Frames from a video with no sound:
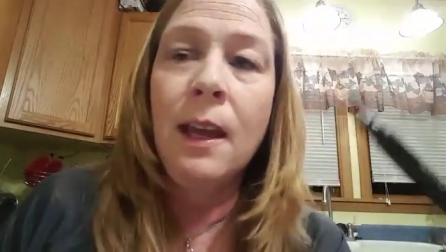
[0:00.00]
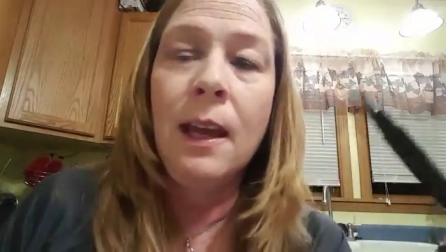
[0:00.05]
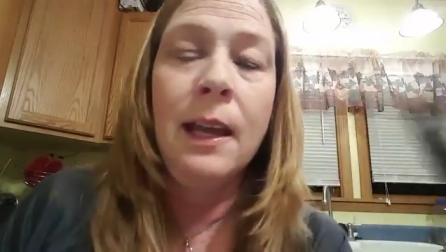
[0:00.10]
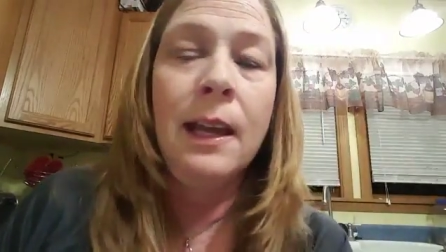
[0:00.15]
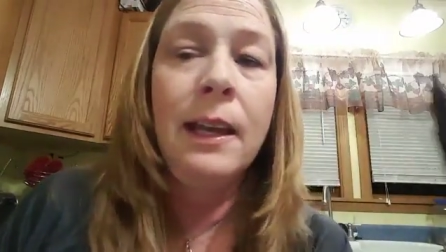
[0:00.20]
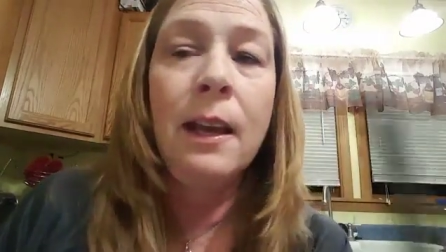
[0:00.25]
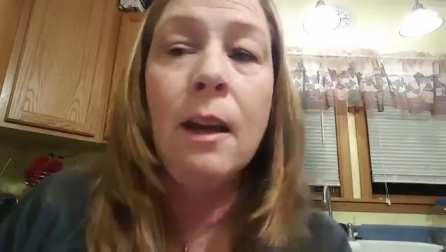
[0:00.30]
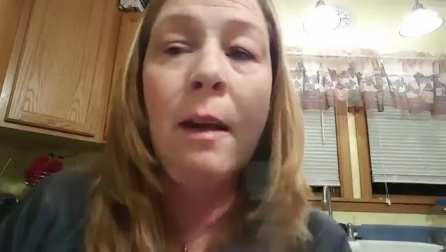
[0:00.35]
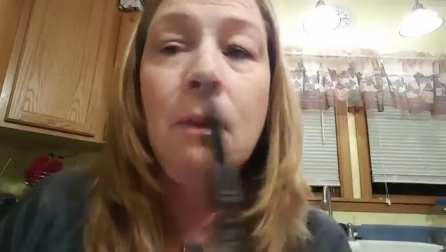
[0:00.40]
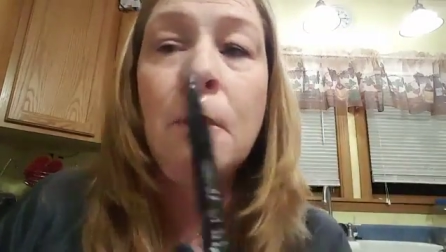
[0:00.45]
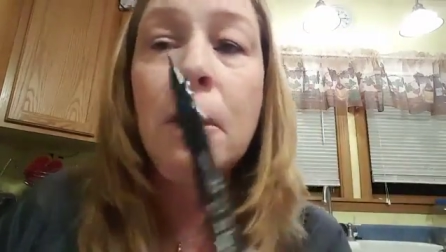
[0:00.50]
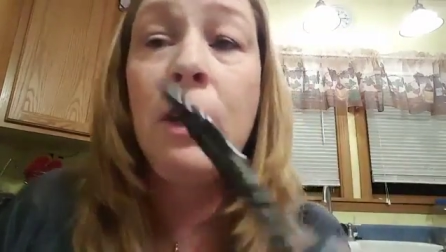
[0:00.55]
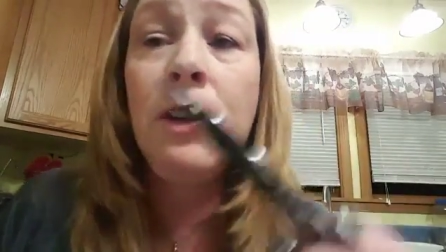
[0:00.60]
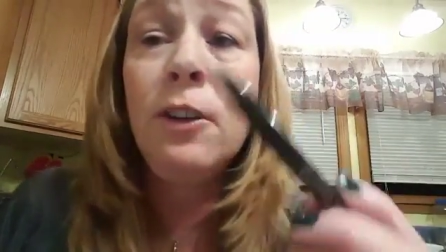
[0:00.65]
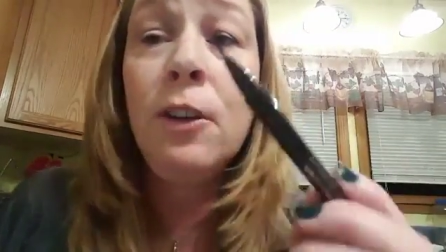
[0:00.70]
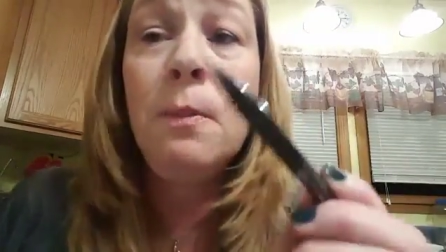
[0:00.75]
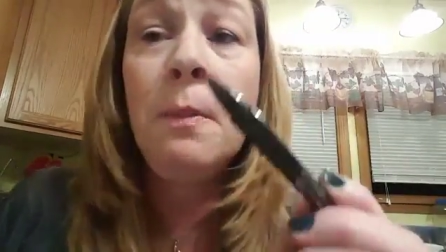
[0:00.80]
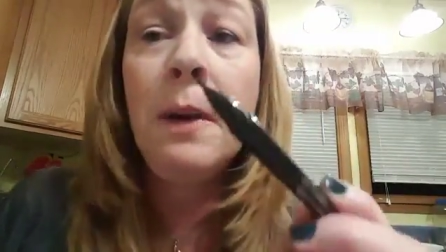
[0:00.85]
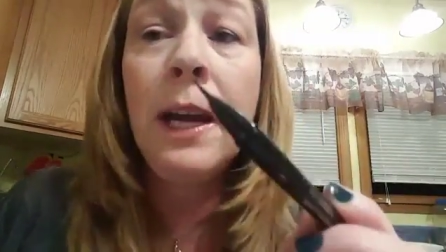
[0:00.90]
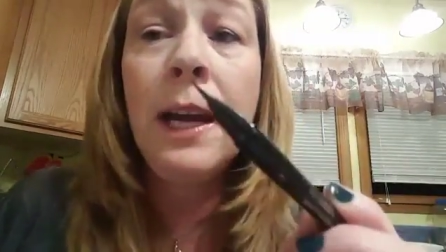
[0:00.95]
Now I'm going to
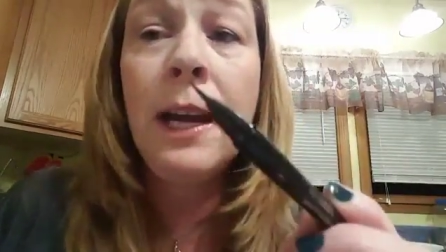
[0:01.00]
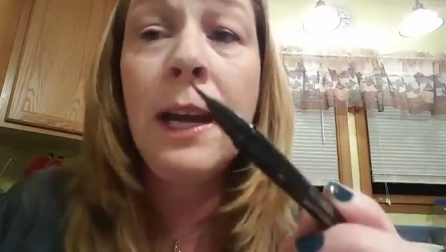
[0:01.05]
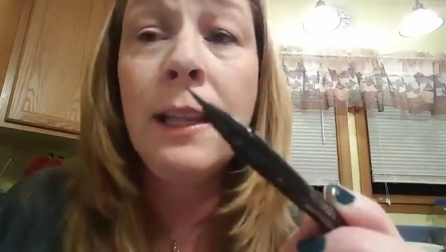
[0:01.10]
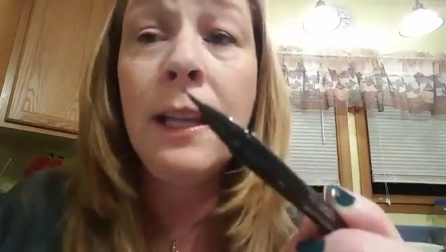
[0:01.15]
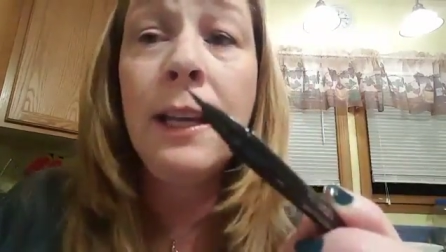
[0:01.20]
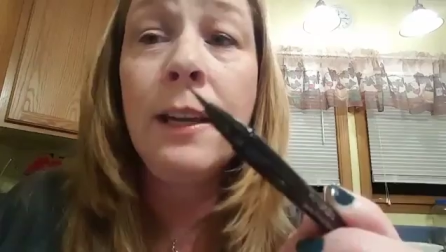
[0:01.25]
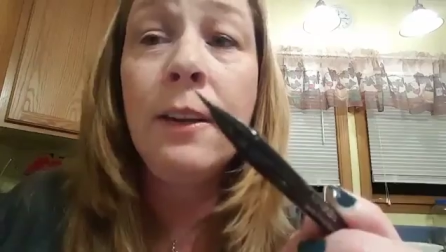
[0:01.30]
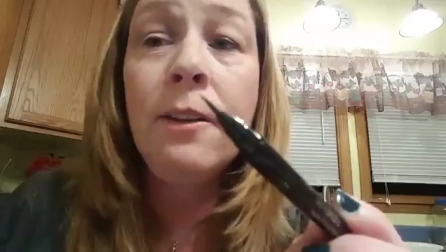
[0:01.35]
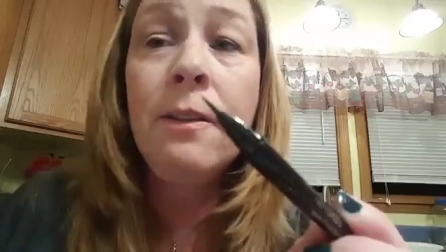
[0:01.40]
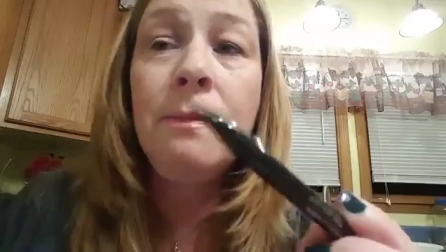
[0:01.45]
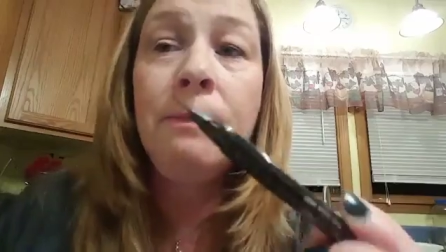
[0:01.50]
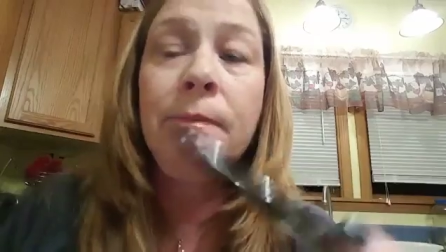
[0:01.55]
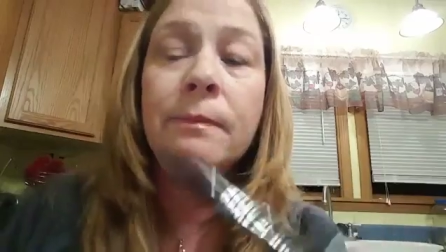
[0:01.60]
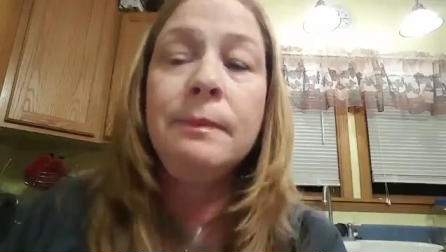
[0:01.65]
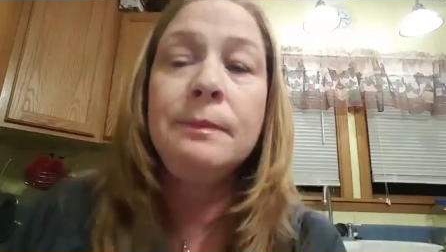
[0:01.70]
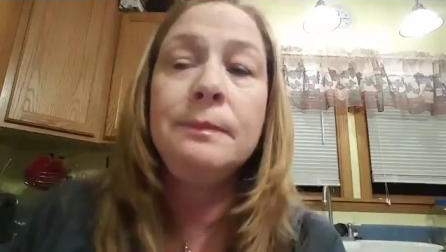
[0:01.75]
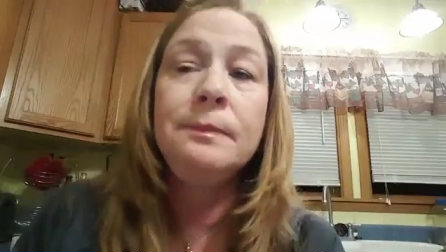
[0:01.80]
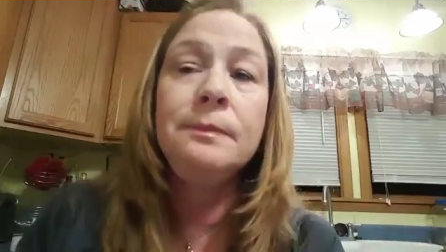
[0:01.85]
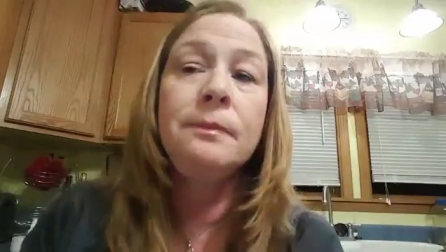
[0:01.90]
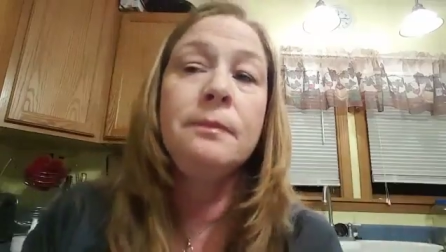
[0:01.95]
do my eyeliner.
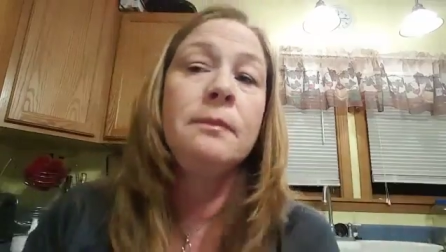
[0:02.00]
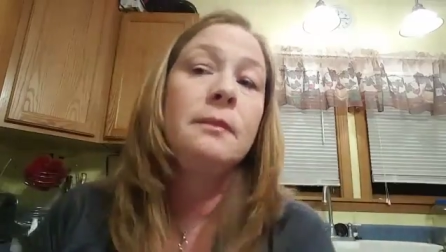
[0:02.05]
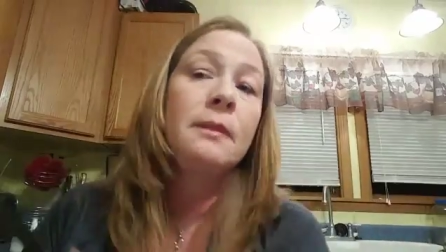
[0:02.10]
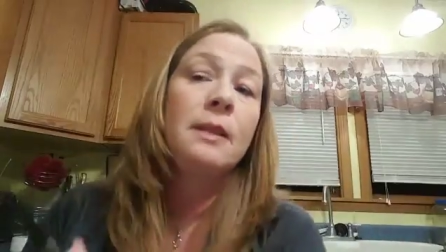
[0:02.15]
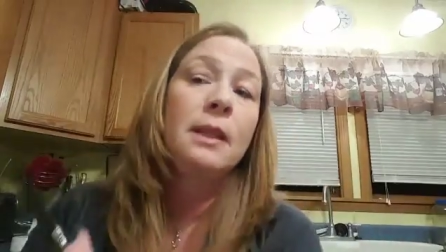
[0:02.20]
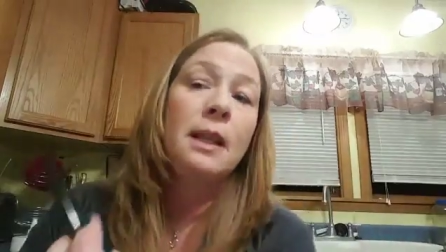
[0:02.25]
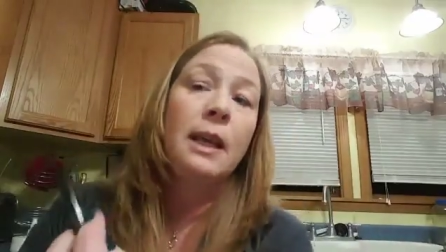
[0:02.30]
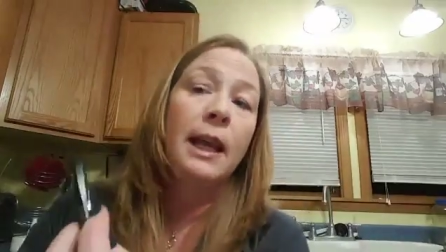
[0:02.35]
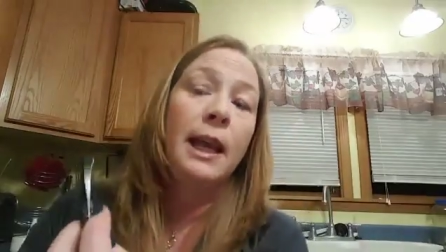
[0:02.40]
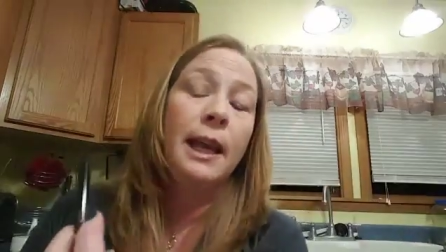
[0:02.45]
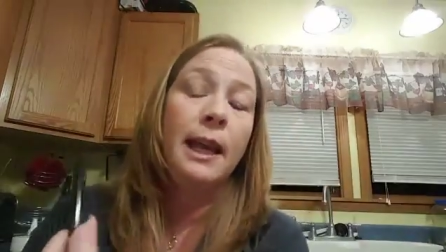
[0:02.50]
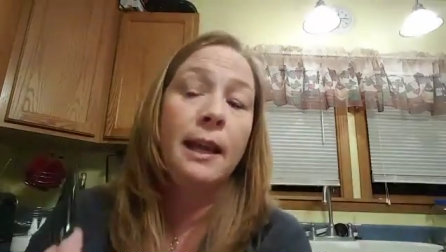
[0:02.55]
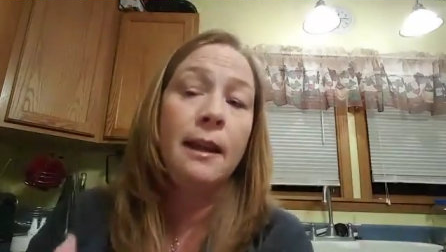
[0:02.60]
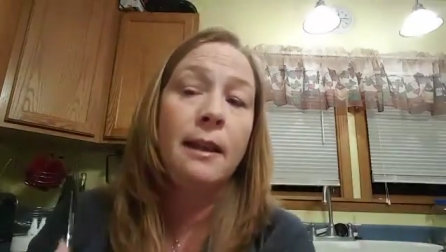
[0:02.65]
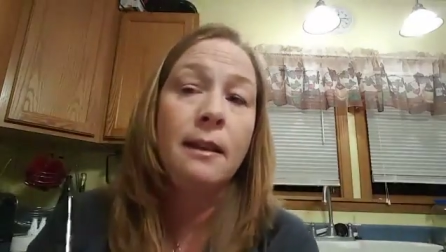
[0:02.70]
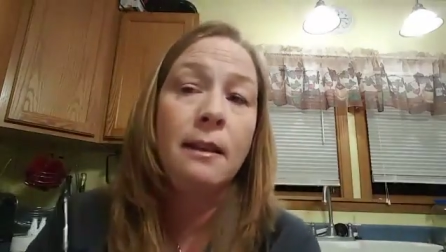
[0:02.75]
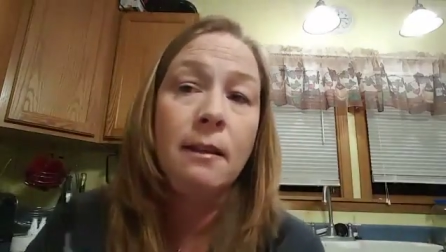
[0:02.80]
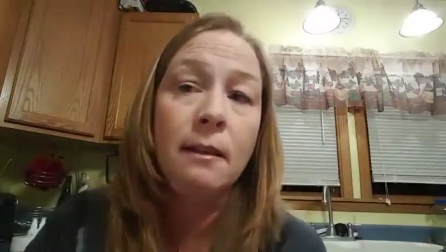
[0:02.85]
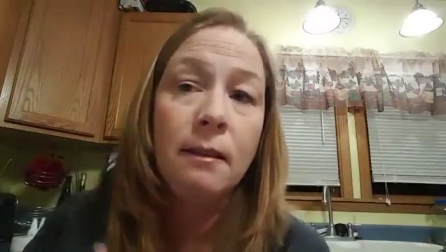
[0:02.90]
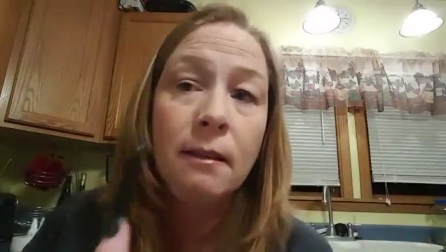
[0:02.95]

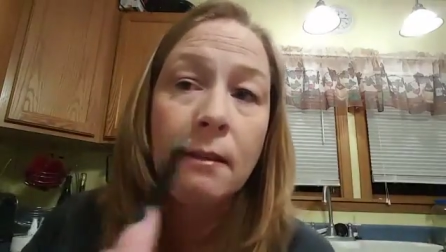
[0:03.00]
And